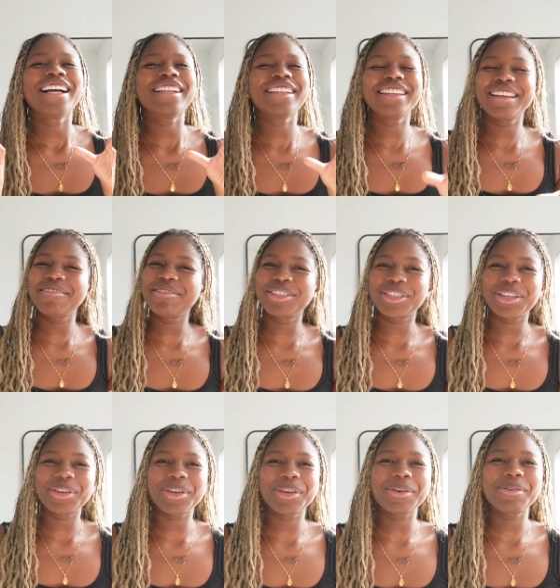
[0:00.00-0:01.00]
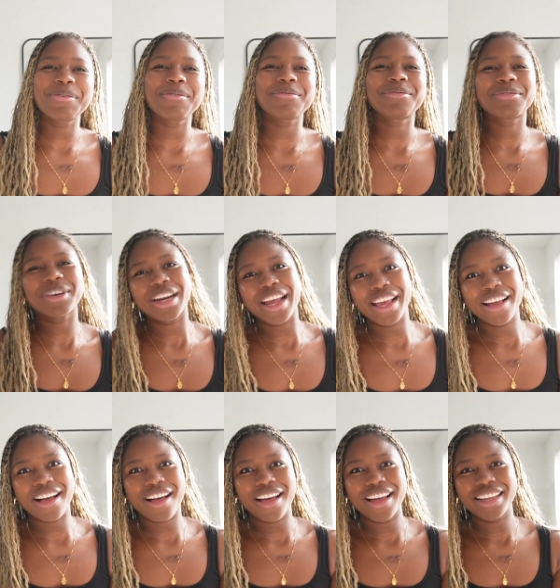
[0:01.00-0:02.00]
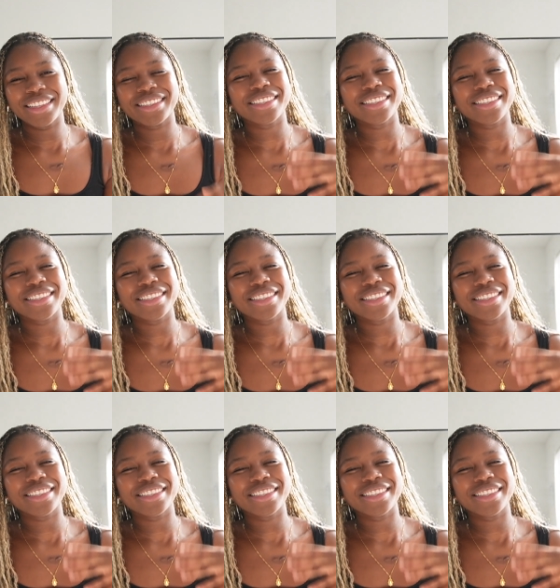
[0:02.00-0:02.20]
let me show you what I got